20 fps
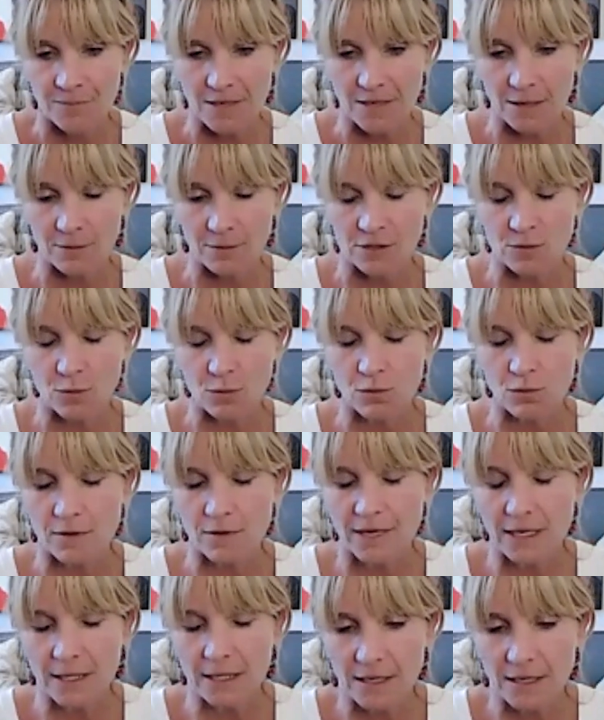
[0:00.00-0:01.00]
I was
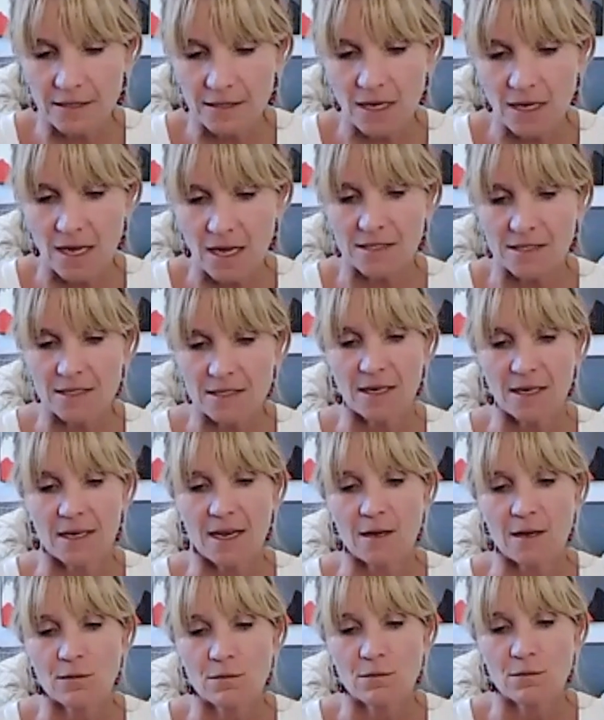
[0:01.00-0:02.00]
really
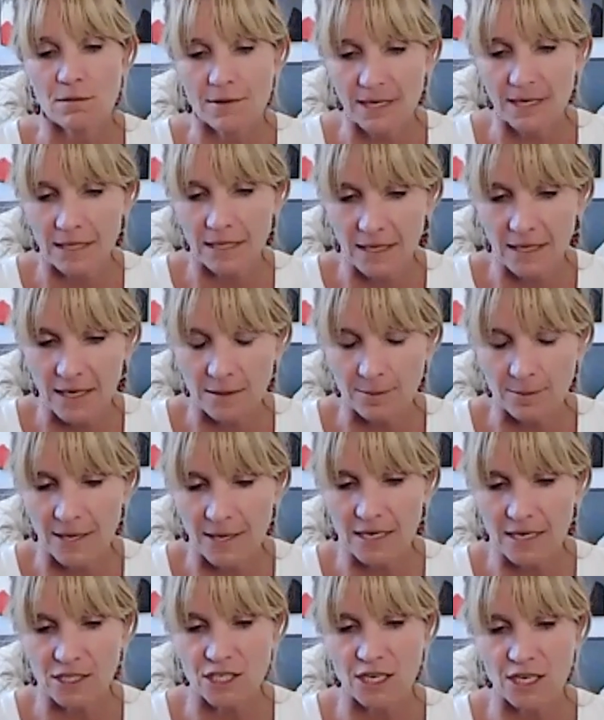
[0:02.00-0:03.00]
exhausted and really
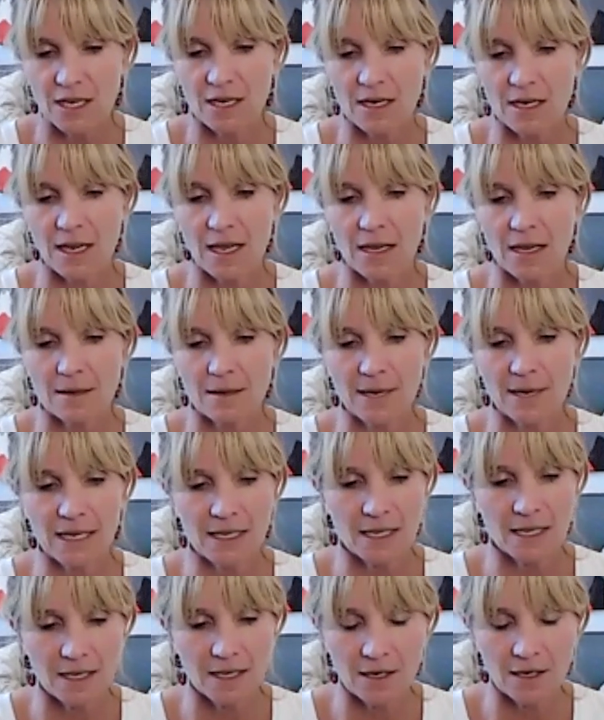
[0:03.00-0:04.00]
impatient, and my
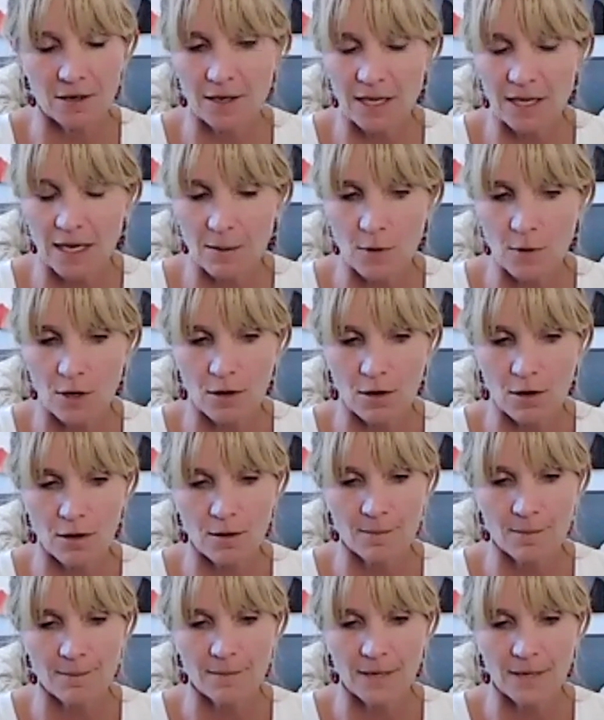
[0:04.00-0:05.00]
kiddo came
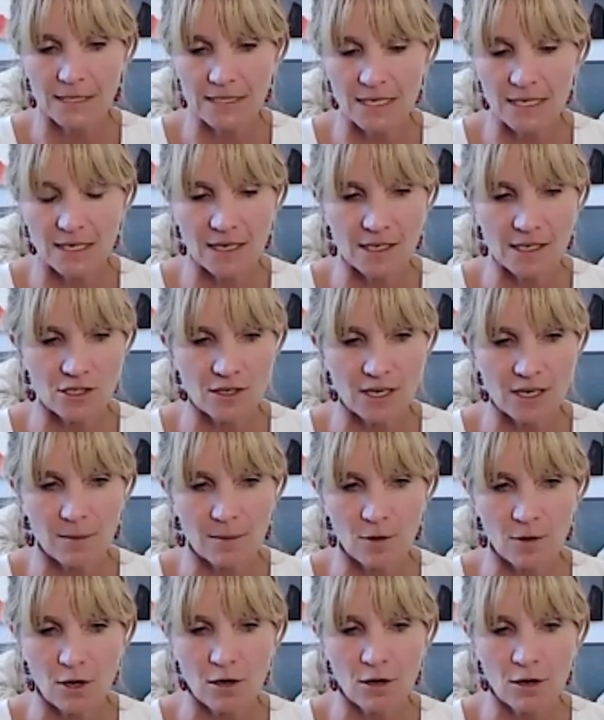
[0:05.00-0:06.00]
home, my teenager
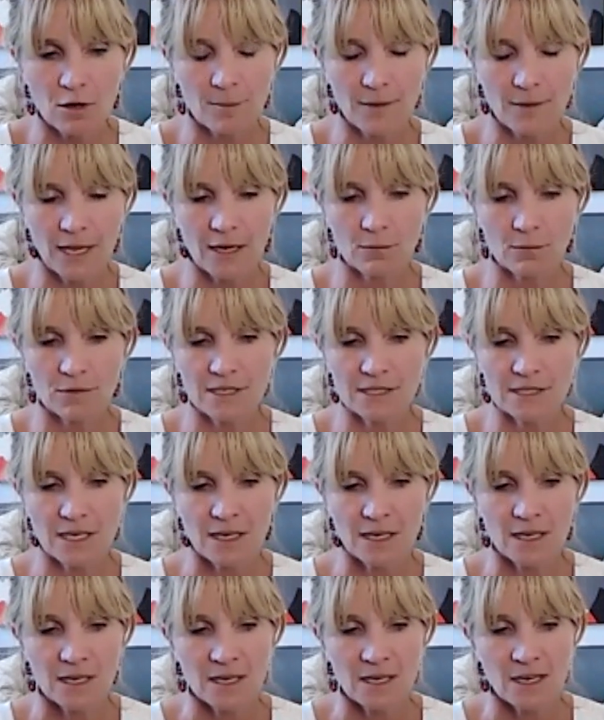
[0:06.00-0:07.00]
came home and was
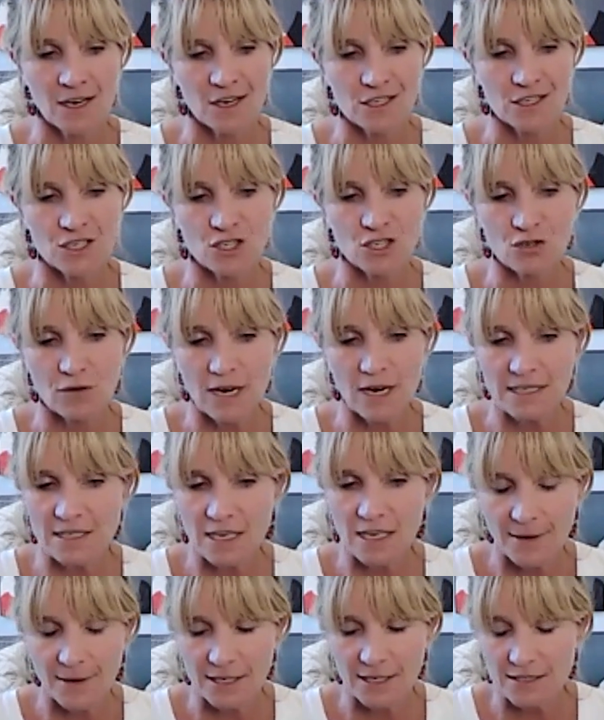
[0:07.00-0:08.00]
stressed
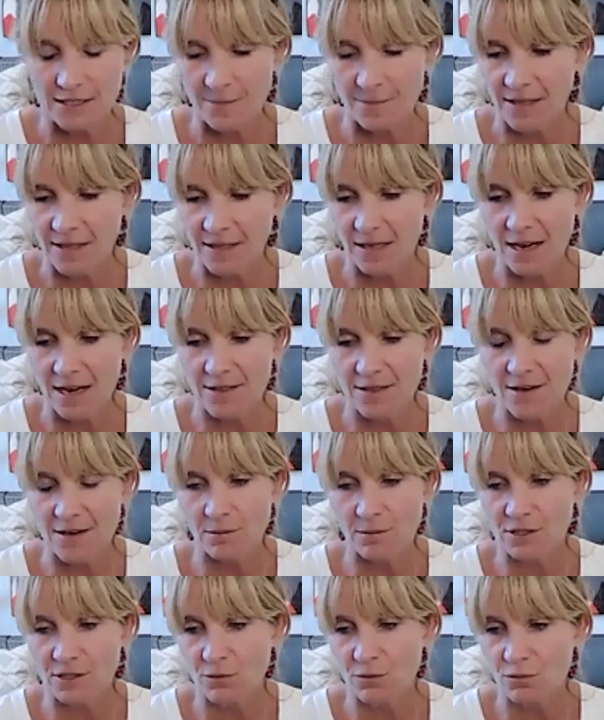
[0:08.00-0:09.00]
out about something that I
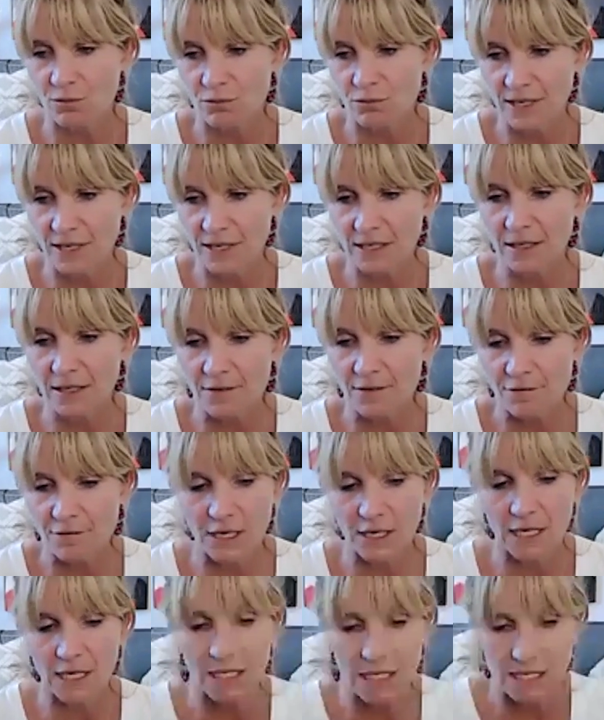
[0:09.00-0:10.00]
thought was really
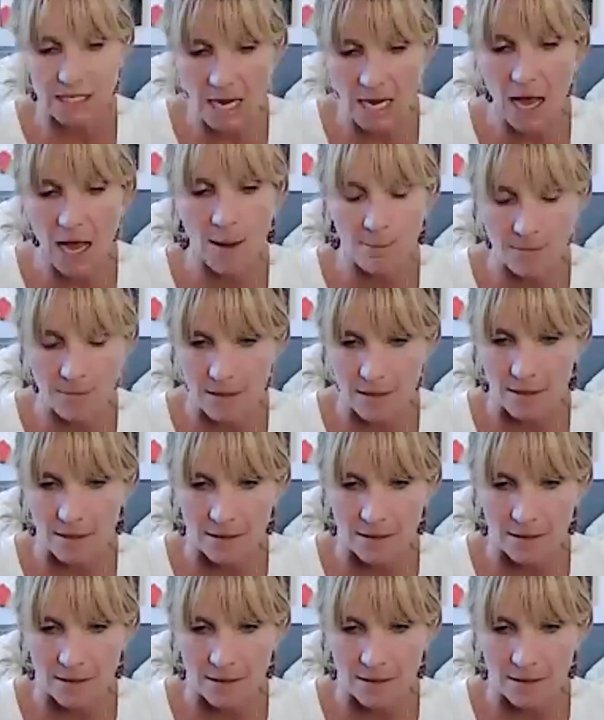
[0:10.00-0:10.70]
freaking dumb.